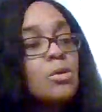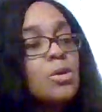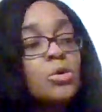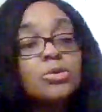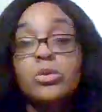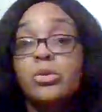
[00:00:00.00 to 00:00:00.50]

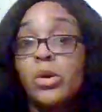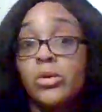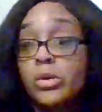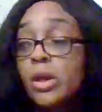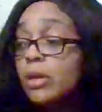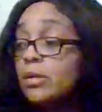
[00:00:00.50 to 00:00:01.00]
No, you're
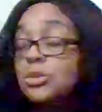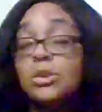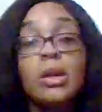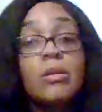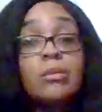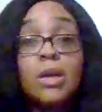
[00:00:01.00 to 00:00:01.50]
learning
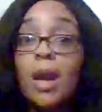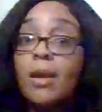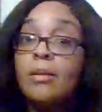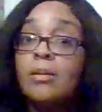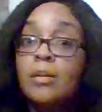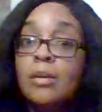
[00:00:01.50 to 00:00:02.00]
each and every
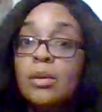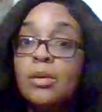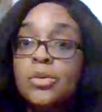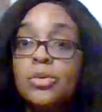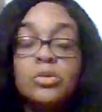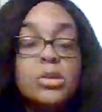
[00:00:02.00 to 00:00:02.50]
day
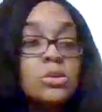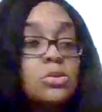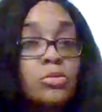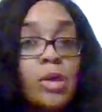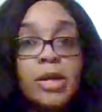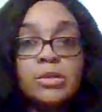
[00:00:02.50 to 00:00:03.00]
through these
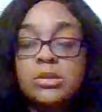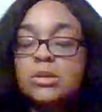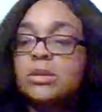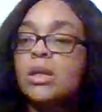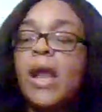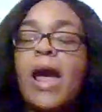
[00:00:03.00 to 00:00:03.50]

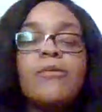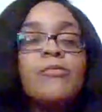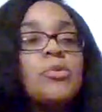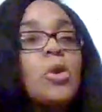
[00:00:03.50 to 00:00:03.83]
corrections in life,